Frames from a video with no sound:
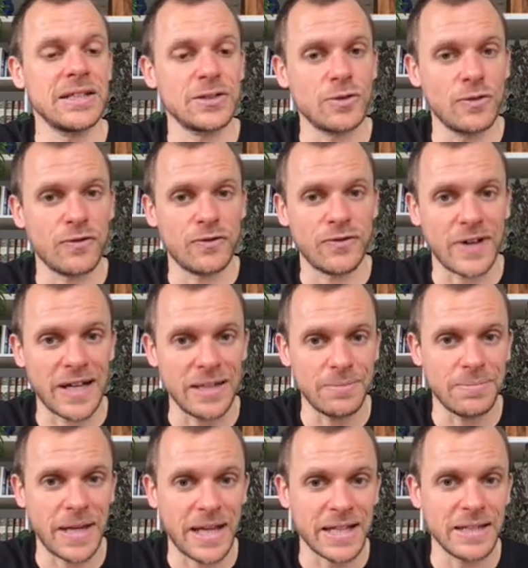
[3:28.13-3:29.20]
to
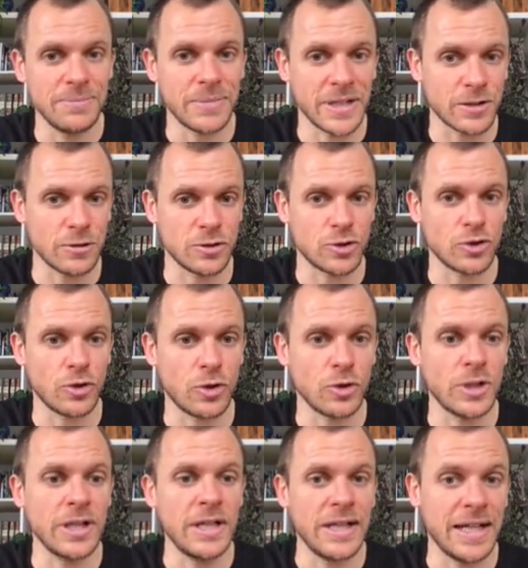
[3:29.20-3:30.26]
find back my
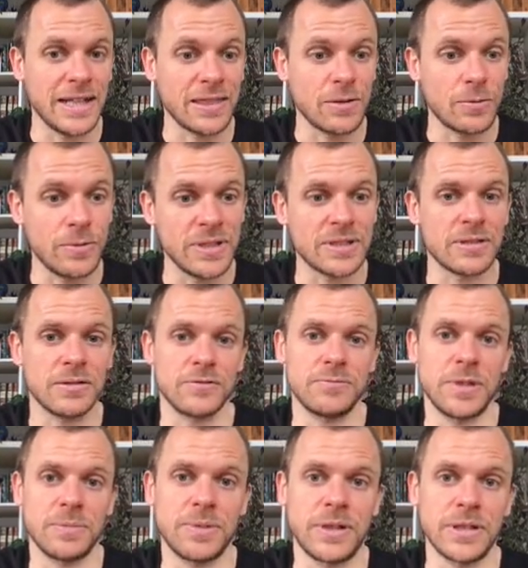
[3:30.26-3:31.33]
control at the wrist of
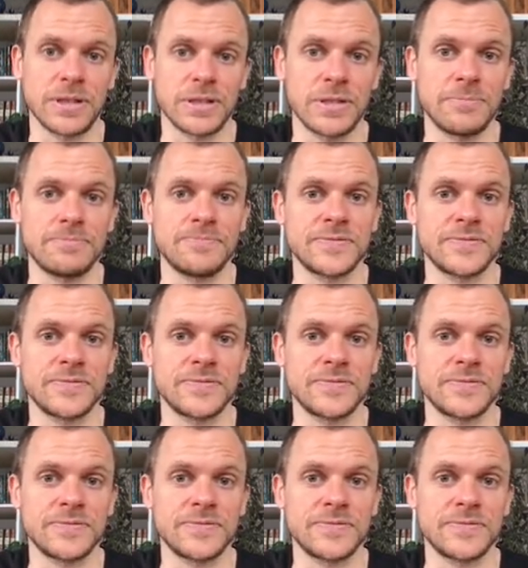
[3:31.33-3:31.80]
my partner.